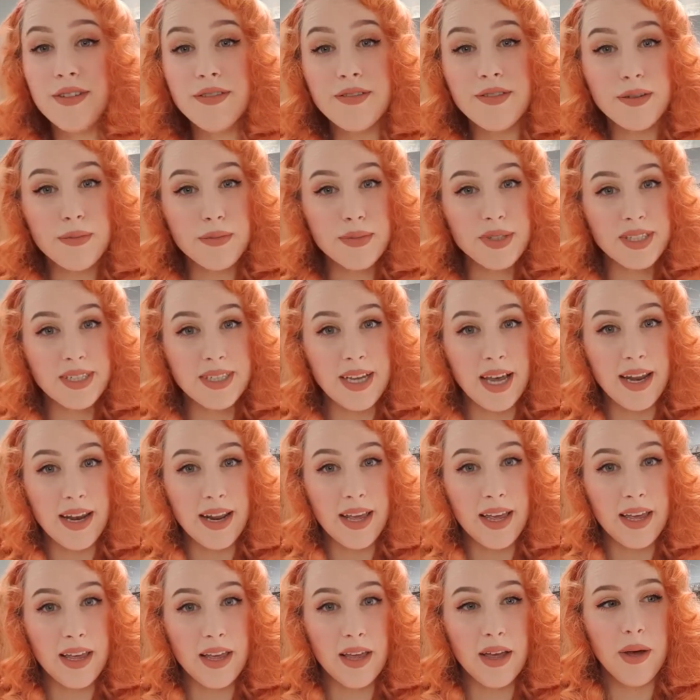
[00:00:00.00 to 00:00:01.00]
from
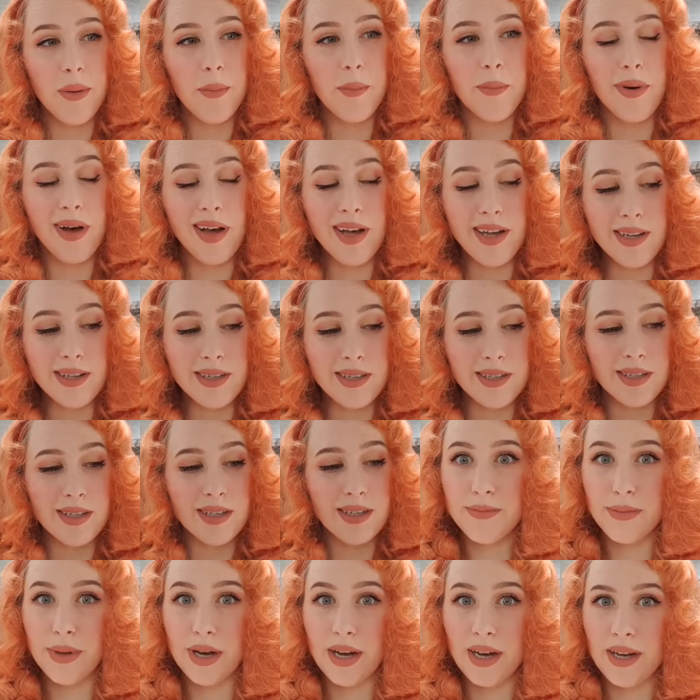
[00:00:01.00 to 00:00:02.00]
setting,
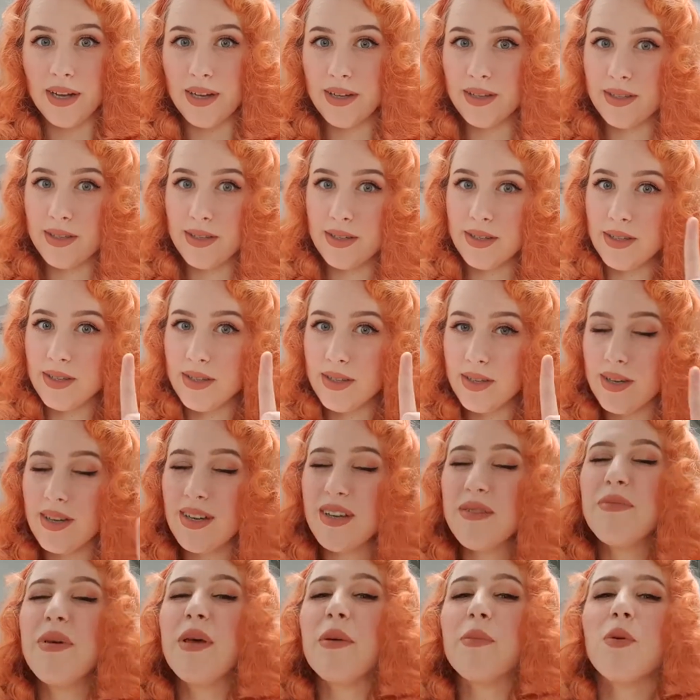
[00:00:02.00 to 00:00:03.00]
but
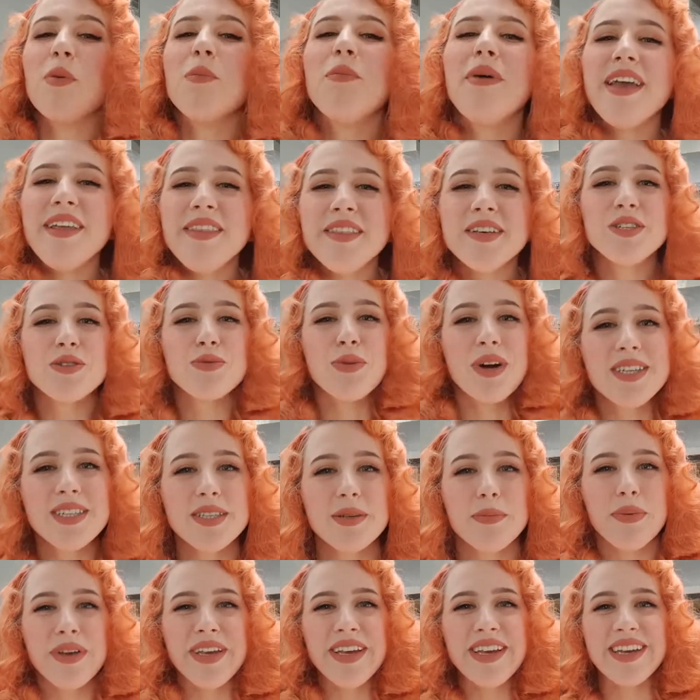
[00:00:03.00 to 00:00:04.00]
people made this
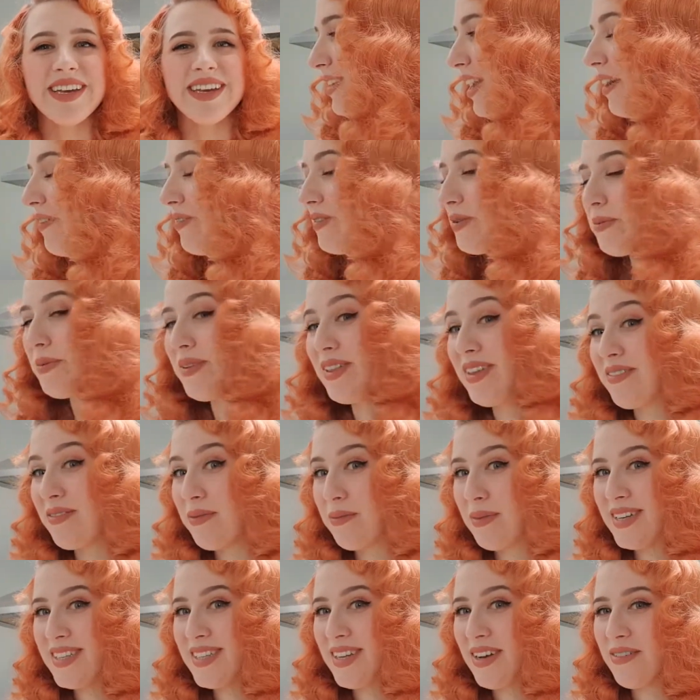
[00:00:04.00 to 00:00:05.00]
recipe. Time to believe in
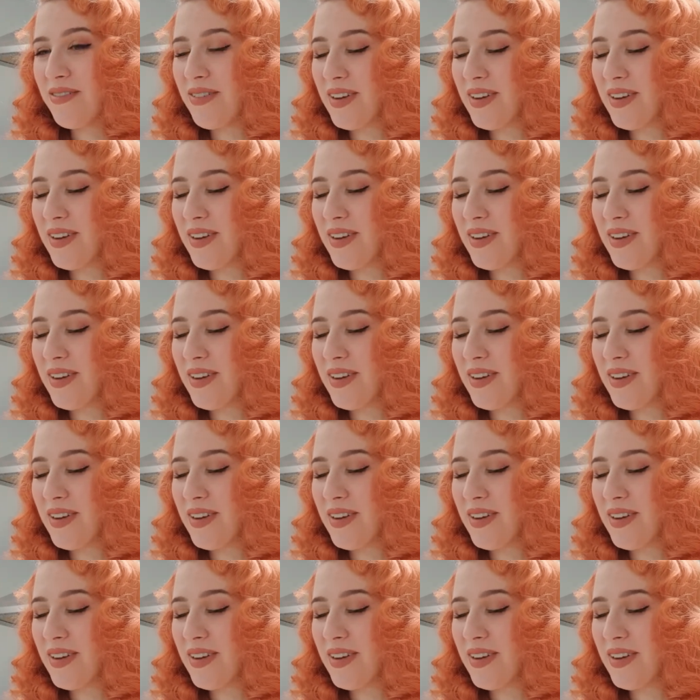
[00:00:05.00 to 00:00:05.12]
myself, I